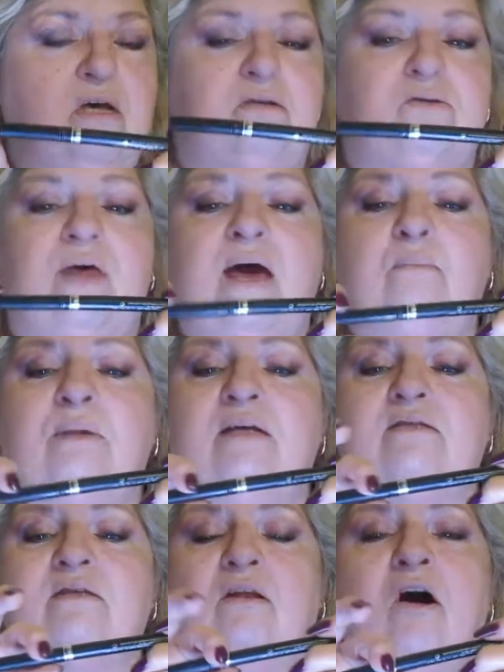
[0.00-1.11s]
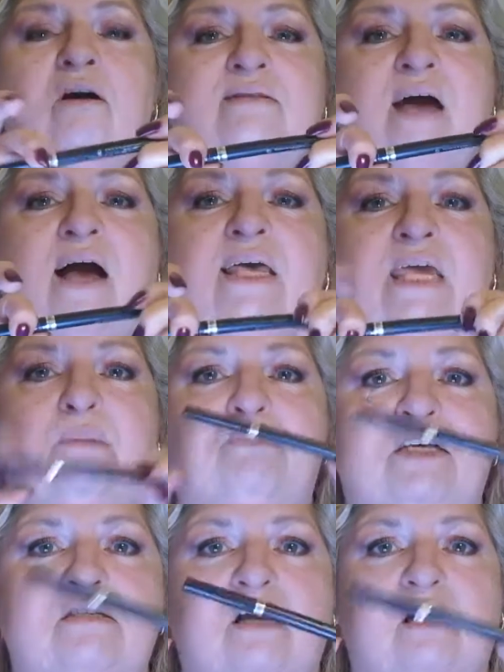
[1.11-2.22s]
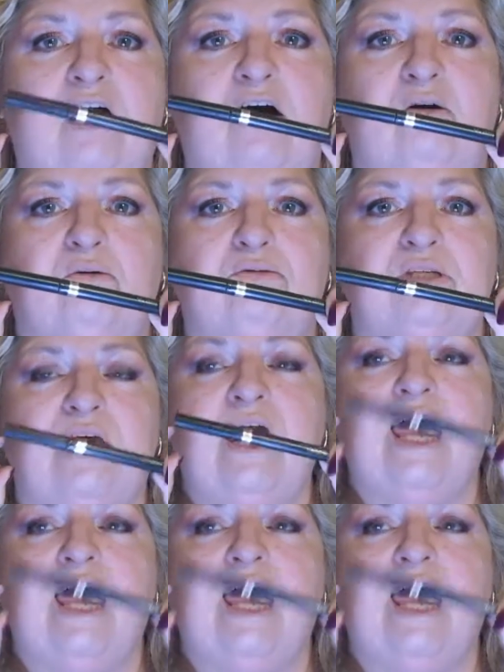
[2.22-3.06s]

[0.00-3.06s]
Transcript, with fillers: So that means so long as I keep this closed